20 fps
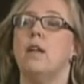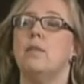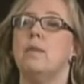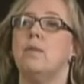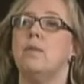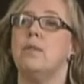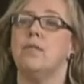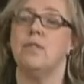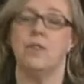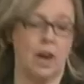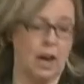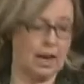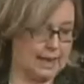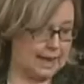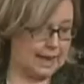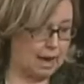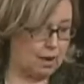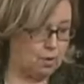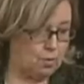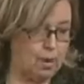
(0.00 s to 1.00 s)
Parliament was
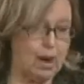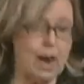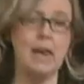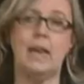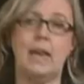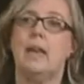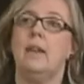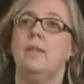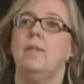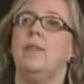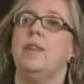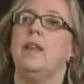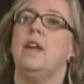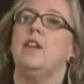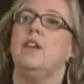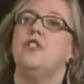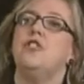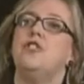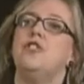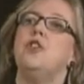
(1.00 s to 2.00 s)
not yet ready
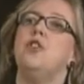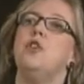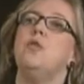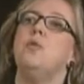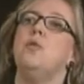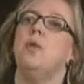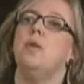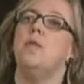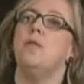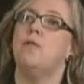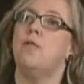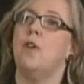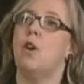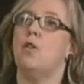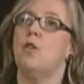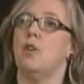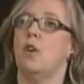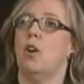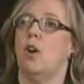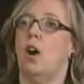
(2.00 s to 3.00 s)
to
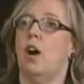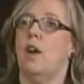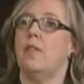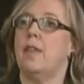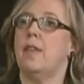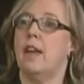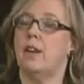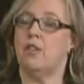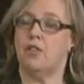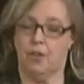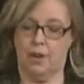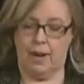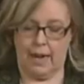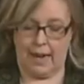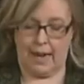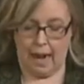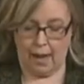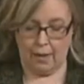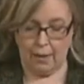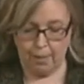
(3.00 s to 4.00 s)
vote on that
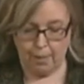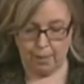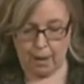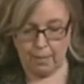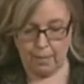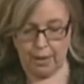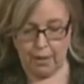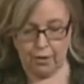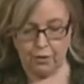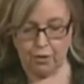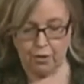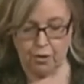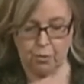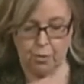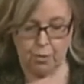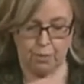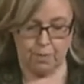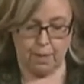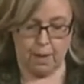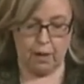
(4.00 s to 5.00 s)
treaty. And the Prime
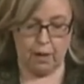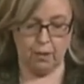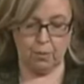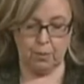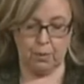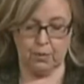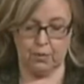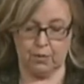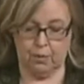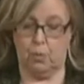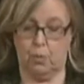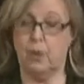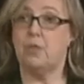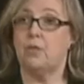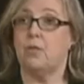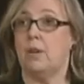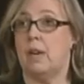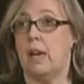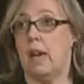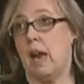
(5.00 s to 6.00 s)
Minister's response was
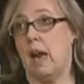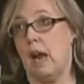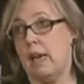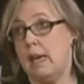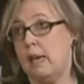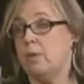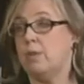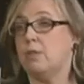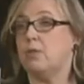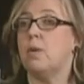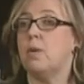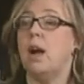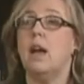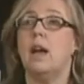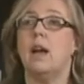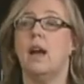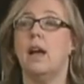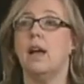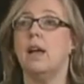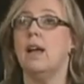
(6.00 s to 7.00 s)
you know, he was
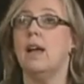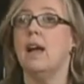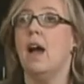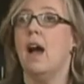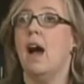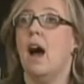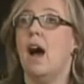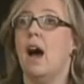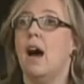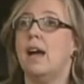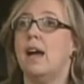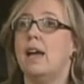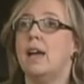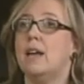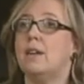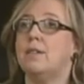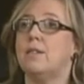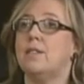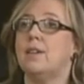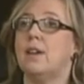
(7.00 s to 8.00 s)
right. I
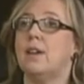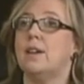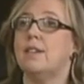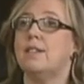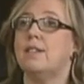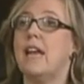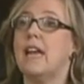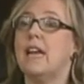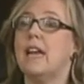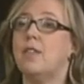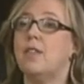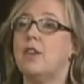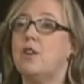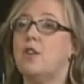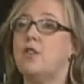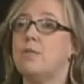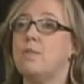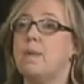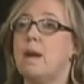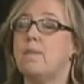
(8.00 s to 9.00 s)
had taken the
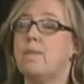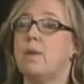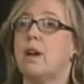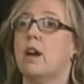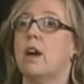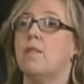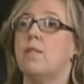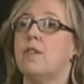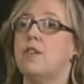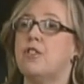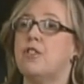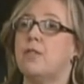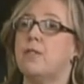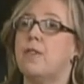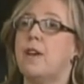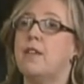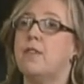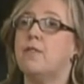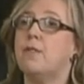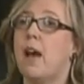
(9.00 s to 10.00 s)
newspaper coverage at
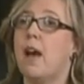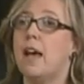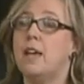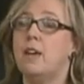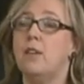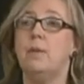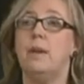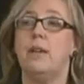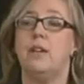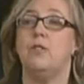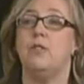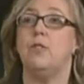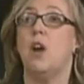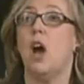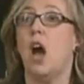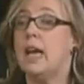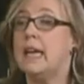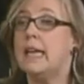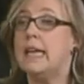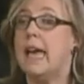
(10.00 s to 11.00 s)
face value. We do
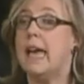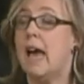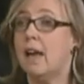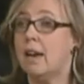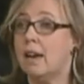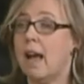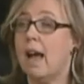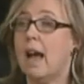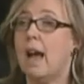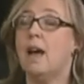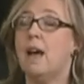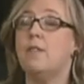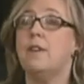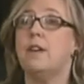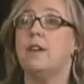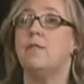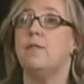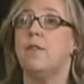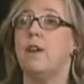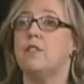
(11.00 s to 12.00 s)
not yet have
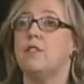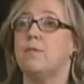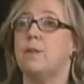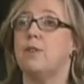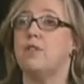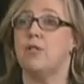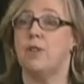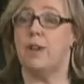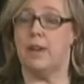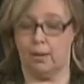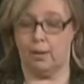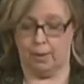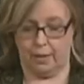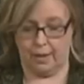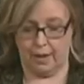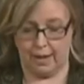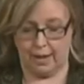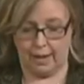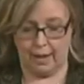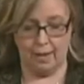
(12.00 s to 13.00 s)
an investment treaty
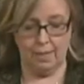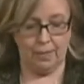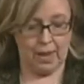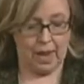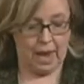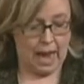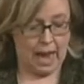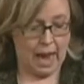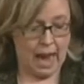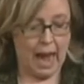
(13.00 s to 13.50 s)
with India.